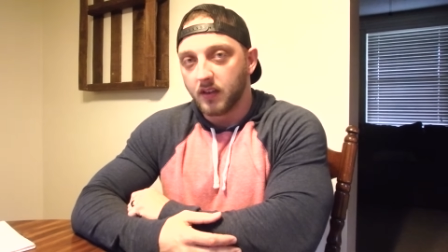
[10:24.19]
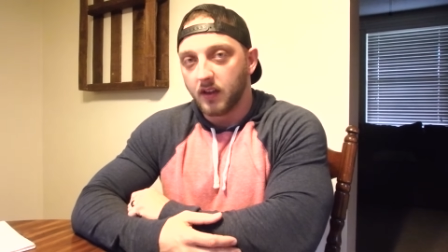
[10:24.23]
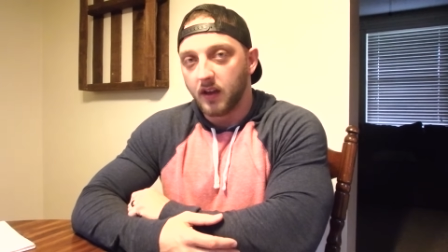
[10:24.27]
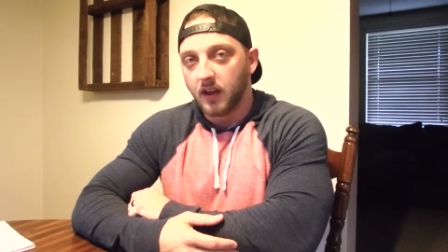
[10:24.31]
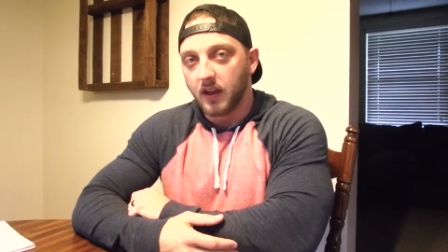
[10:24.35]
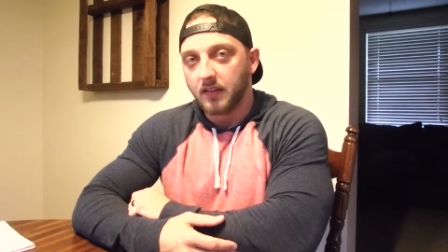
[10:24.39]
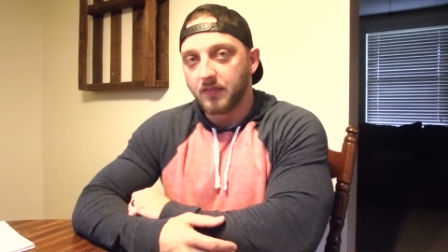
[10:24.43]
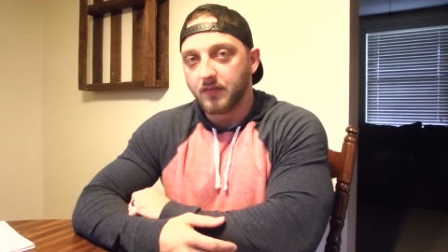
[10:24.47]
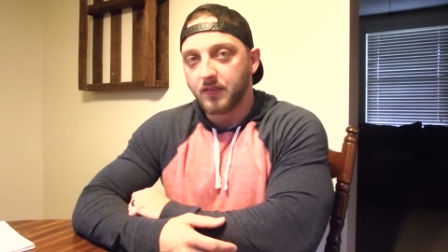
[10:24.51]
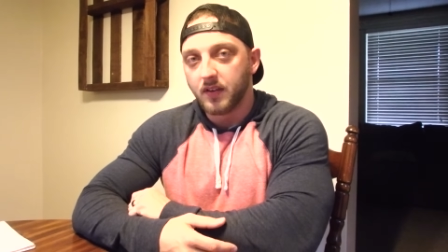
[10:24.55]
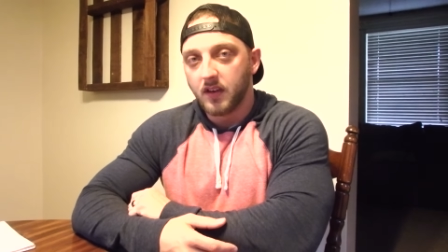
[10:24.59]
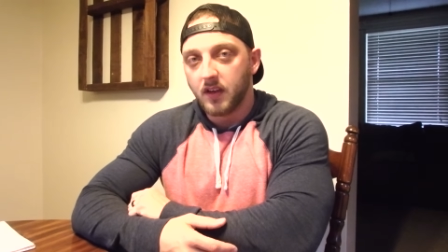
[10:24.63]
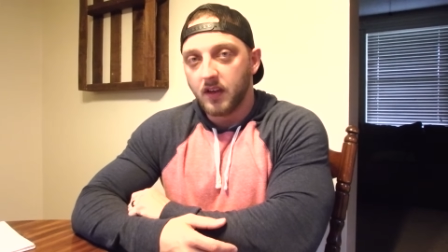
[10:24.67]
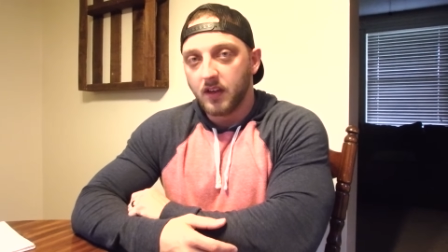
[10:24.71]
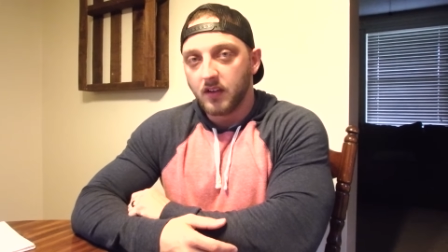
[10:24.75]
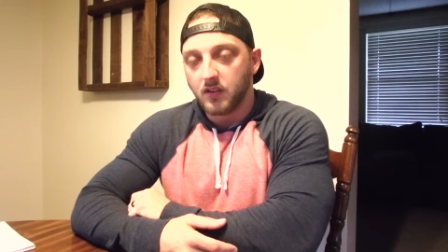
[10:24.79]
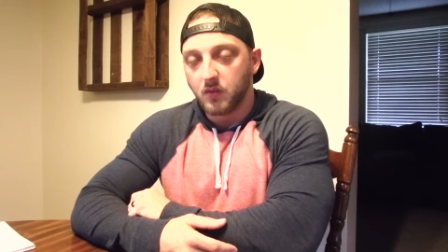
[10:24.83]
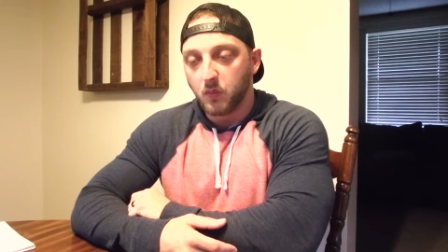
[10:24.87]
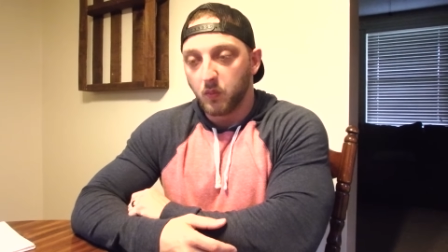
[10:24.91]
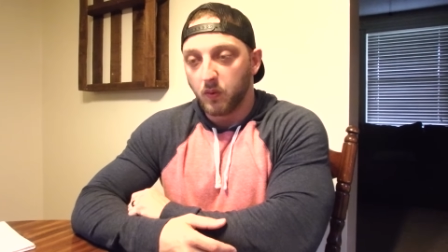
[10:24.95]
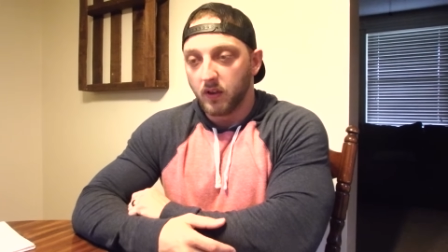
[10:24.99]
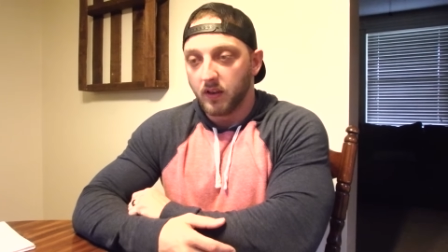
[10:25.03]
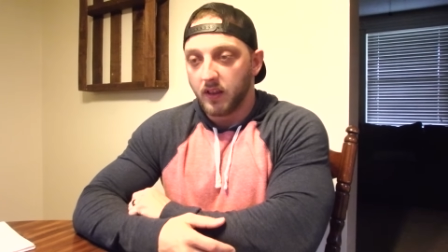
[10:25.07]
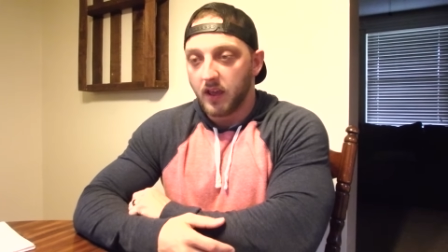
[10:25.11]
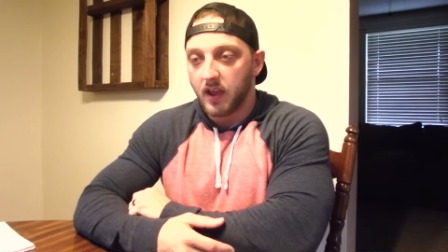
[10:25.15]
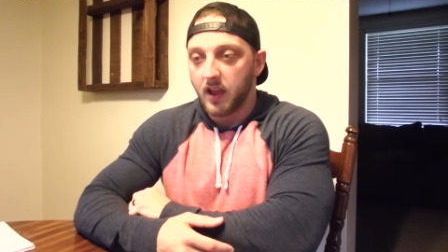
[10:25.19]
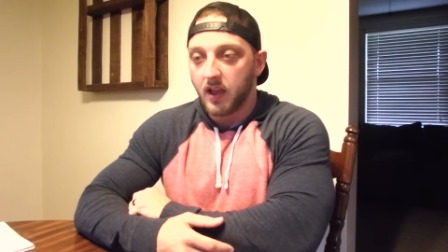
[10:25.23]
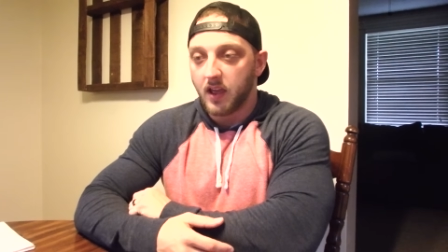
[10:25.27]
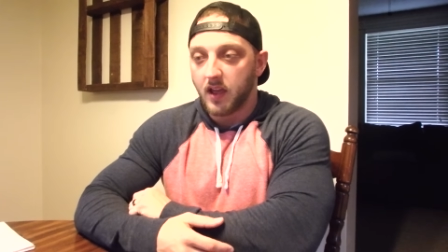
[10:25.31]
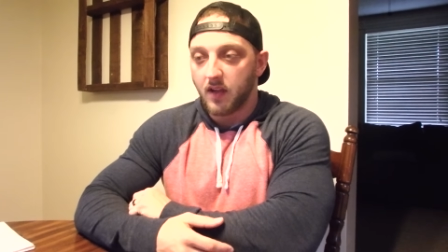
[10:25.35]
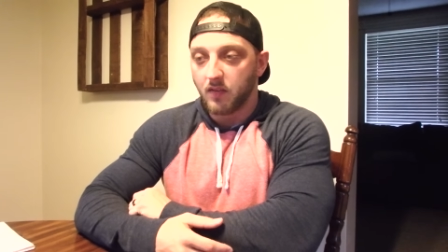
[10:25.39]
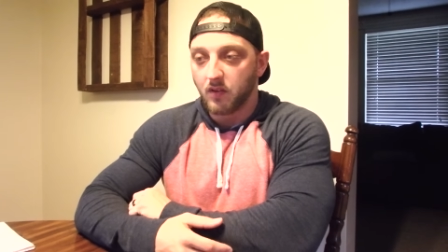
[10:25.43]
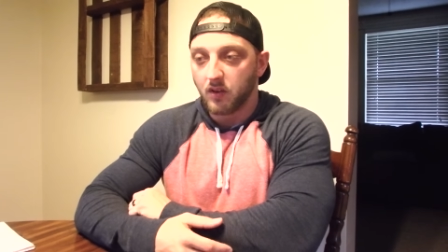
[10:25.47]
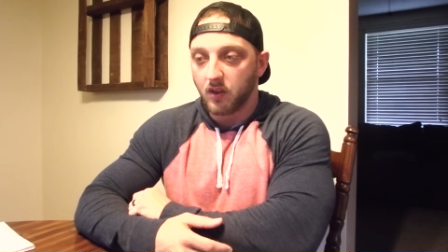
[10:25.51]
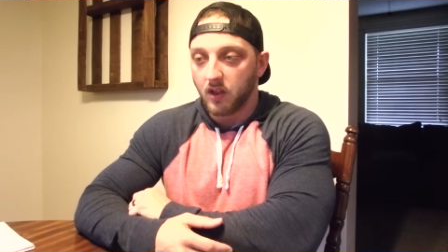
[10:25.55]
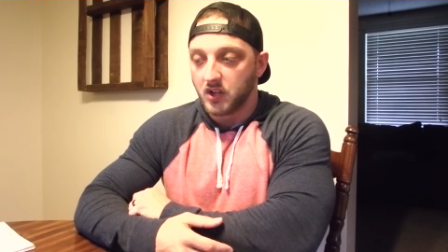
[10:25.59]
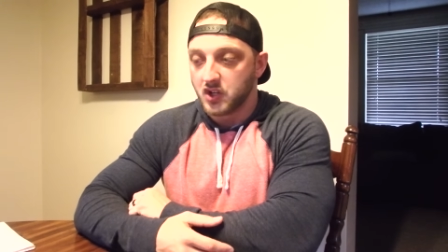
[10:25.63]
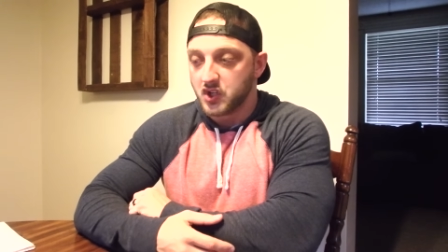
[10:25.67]
life to where they
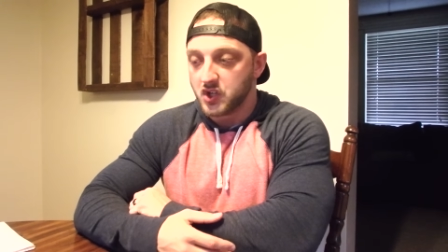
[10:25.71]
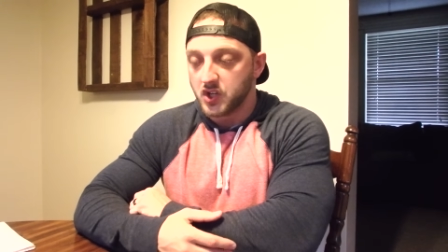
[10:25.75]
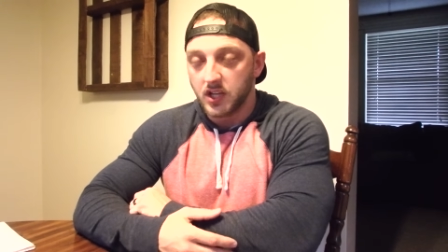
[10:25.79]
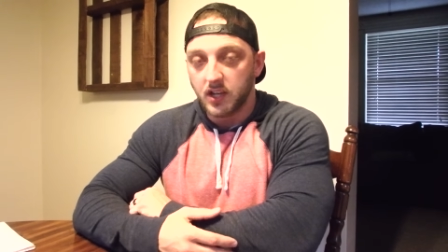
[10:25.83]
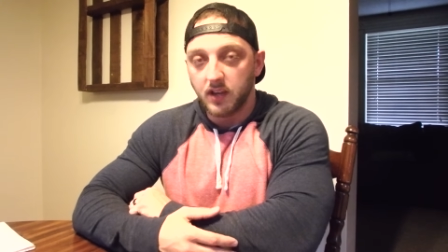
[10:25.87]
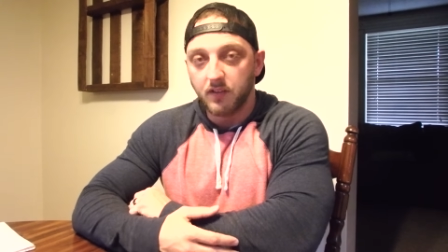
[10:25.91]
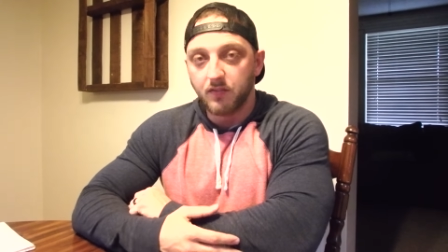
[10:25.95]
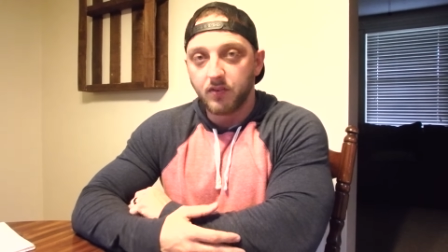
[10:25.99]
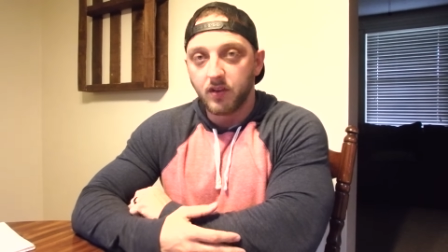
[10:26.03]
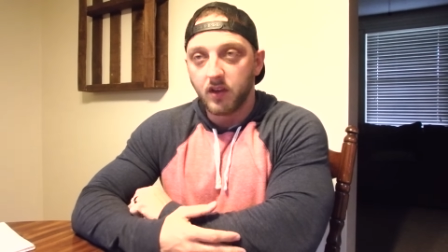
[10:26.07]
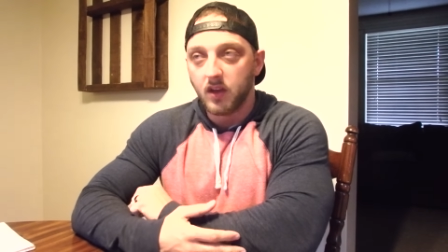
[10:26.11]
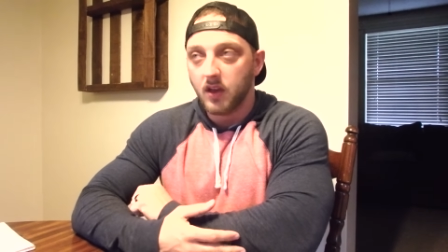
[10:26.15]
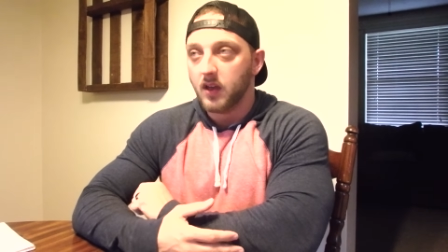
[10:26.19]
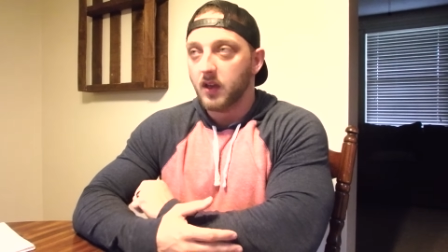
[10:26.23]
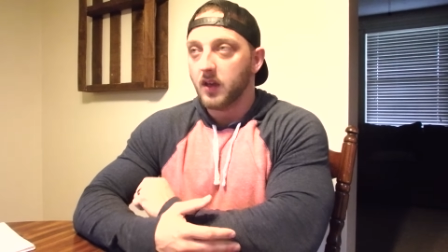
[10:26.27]
have achieve